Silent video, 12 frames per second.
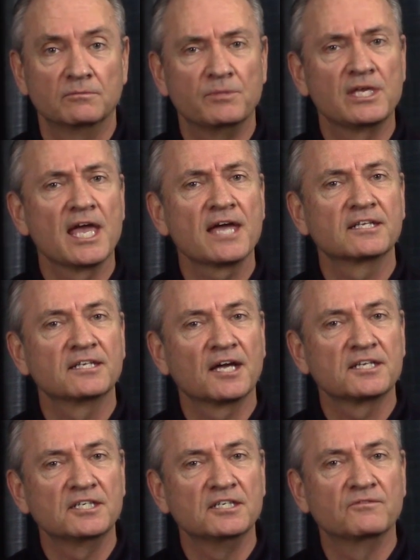began in
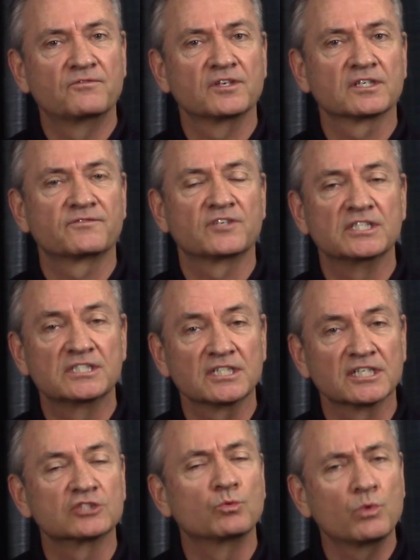
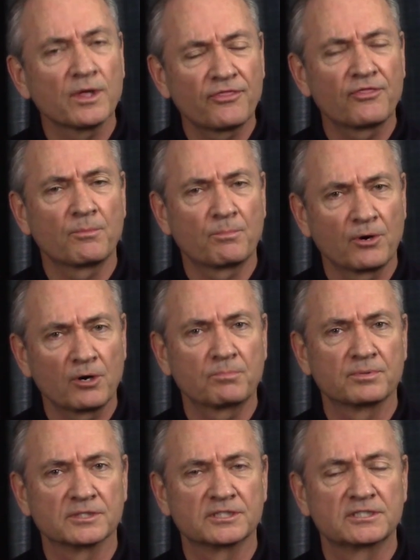1956 with the
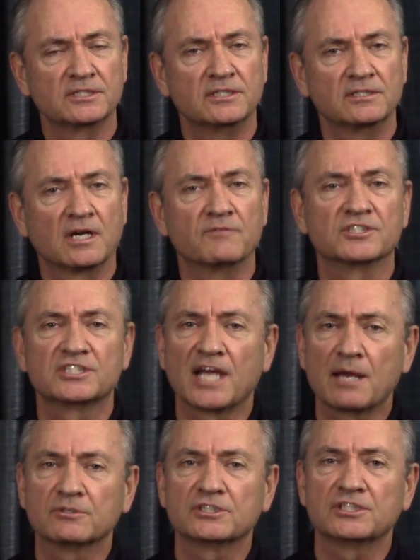purpose of
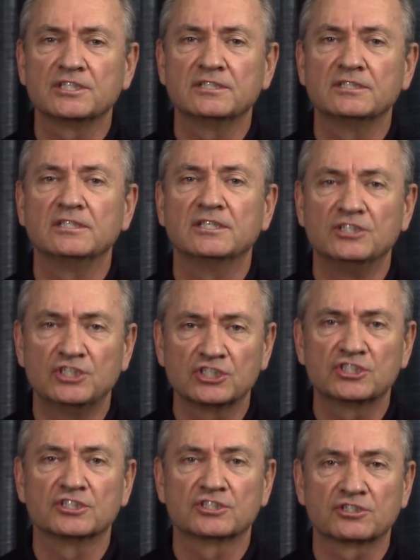establishing
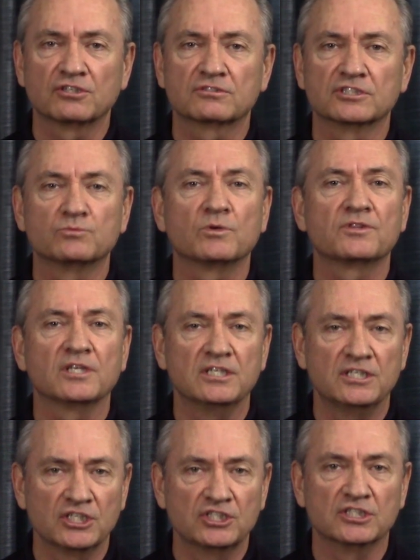indigenous churches with
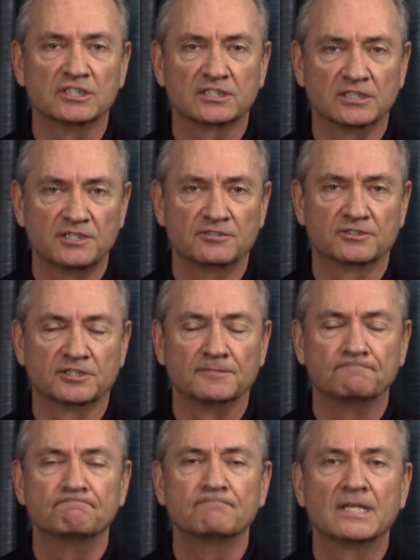indigenous leadership.
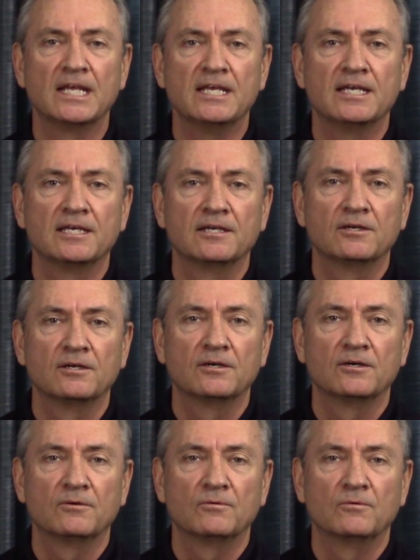
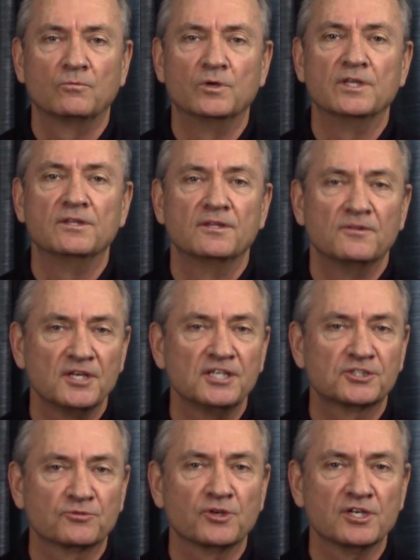When
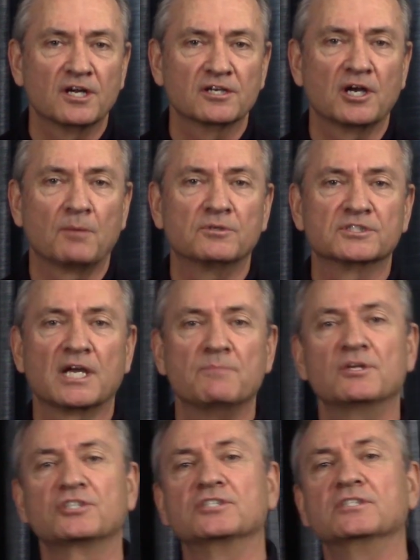these 3 young couples I
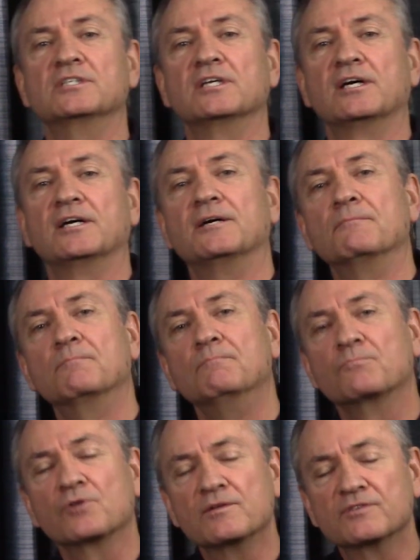mentioned
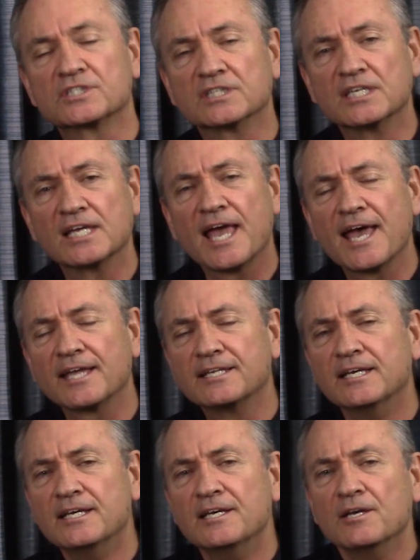previously had
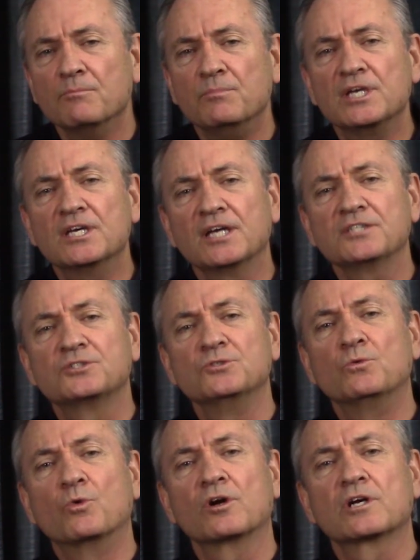begun to
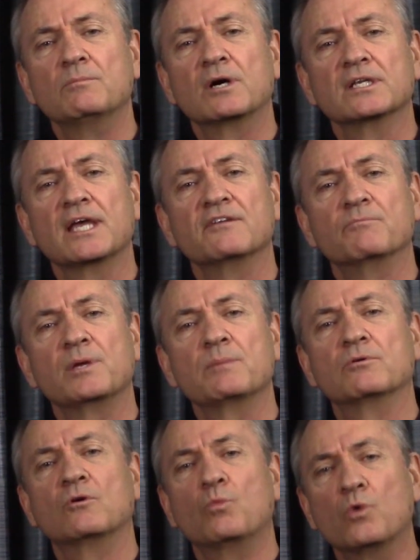work among Native
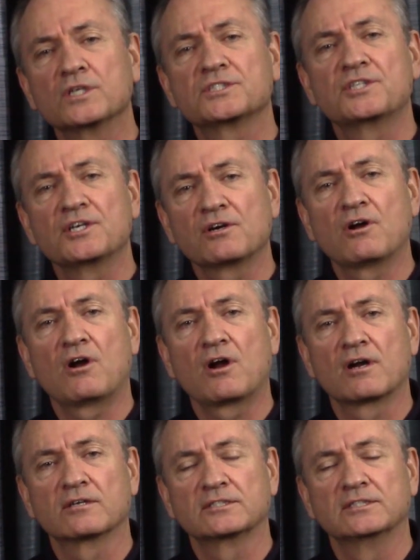people, it was their
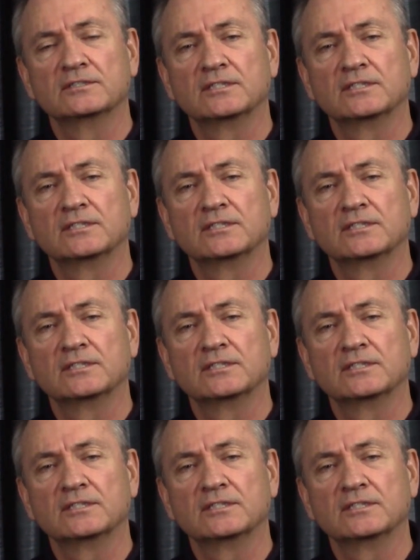heart